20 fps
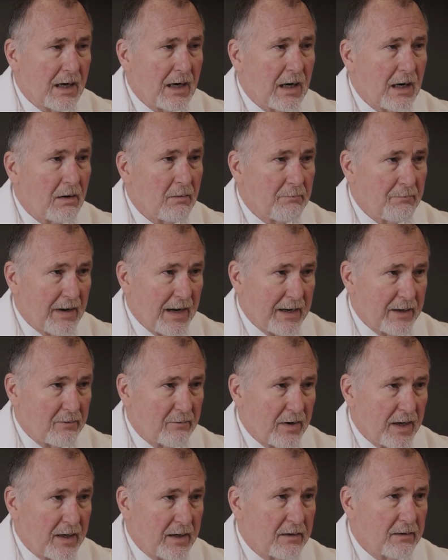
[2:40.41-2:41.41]

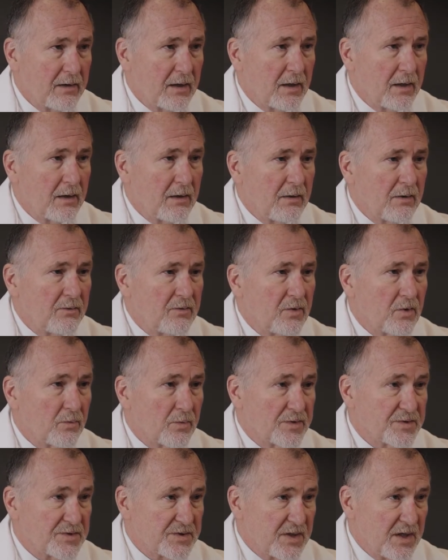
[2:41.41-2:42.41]
out-migrate to
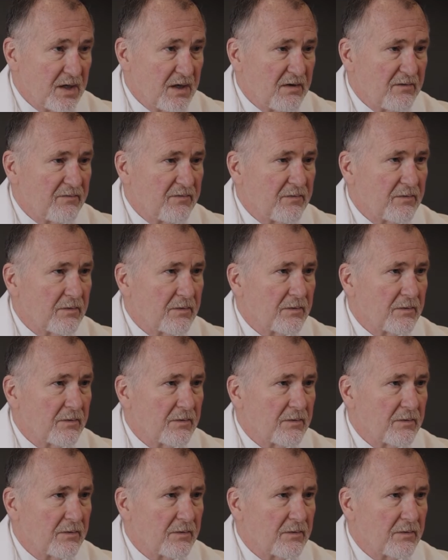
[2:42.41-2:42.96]
receive